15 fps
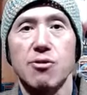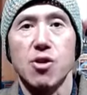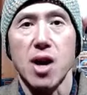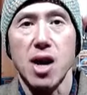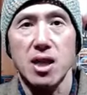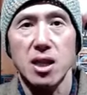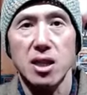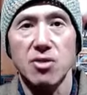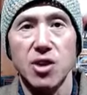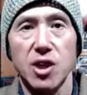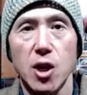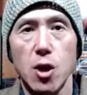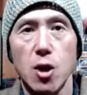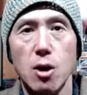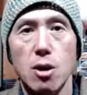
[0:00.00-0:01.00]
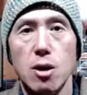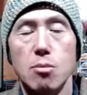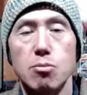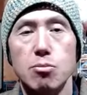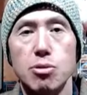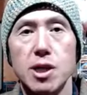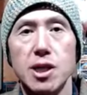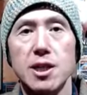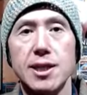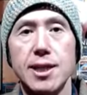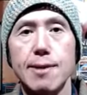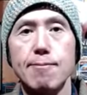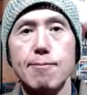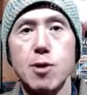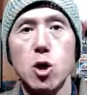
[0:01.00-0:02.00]
If you like this video,
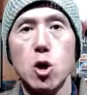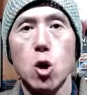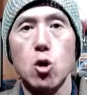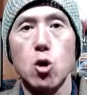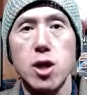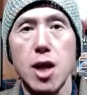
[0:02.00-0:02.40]
please give me